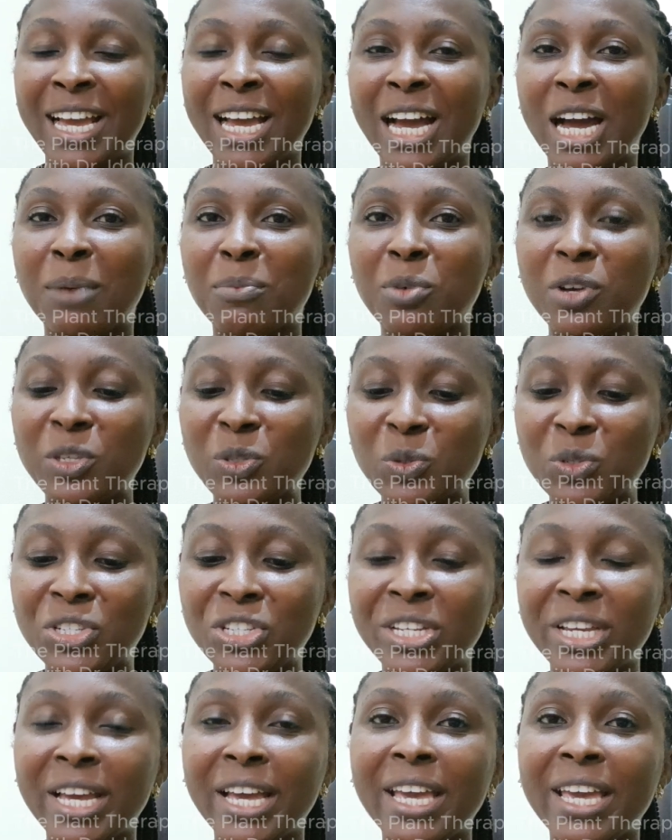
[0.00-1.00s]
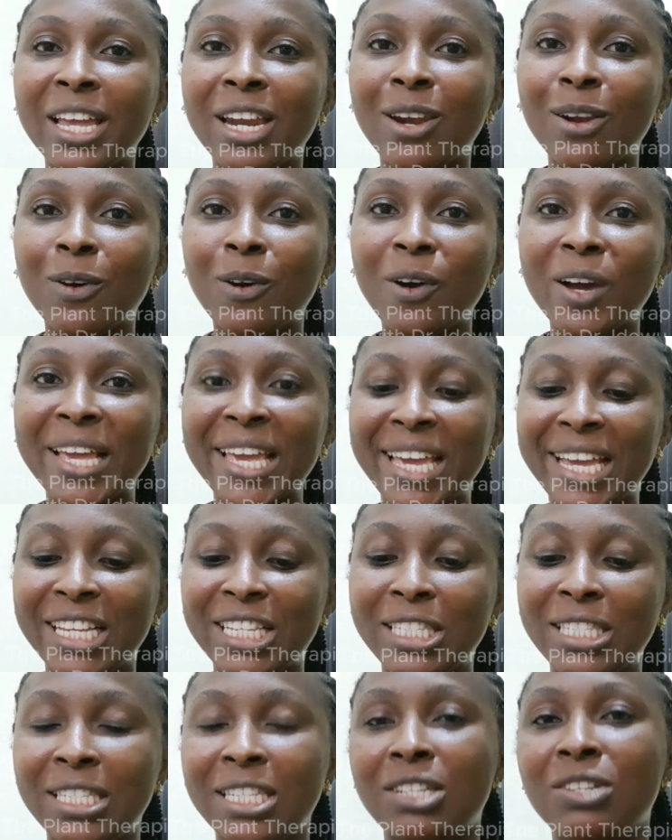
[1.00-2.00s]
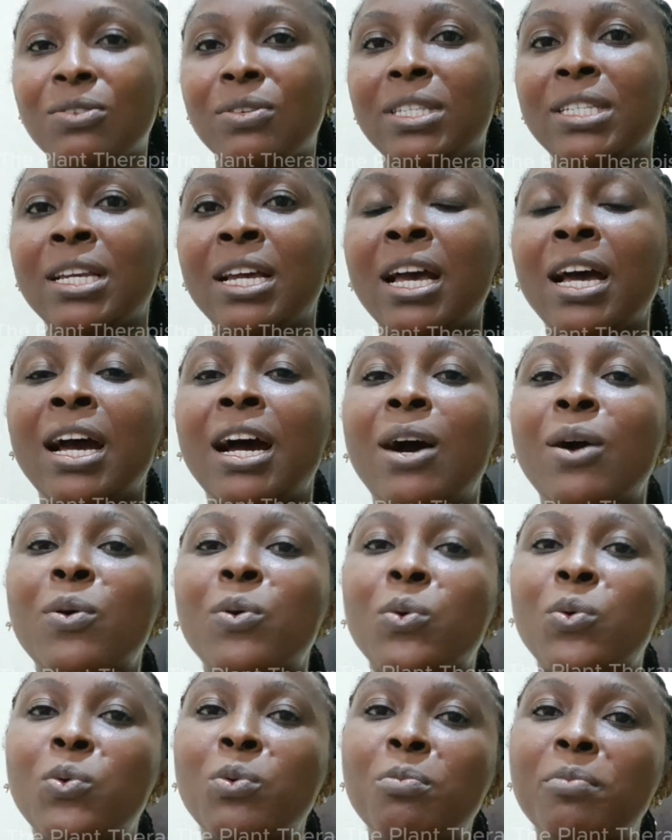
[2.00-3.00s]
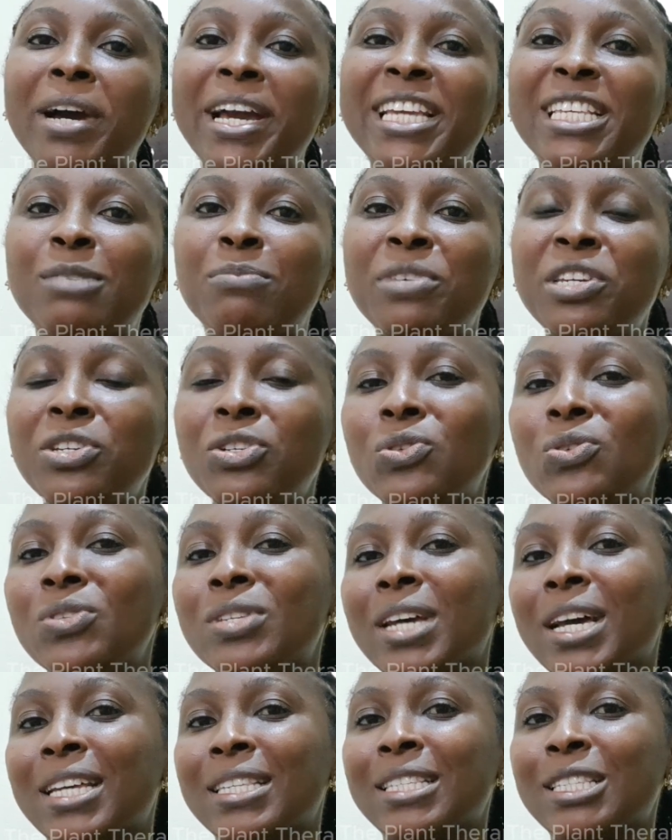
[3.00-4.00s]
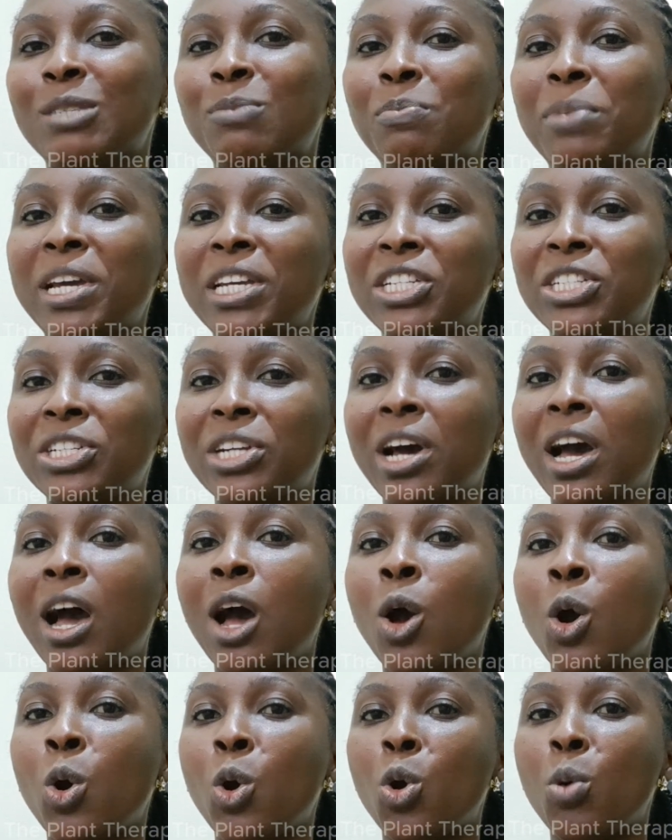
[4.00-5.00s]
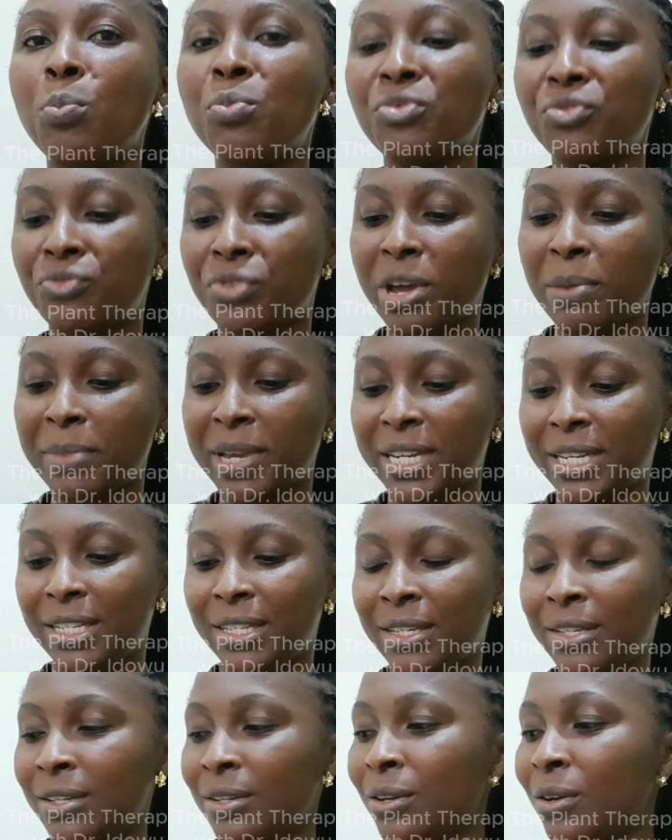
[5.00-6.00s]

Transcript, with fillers: I'm going to share a long age secret how cucumber is being used as a special home remedy.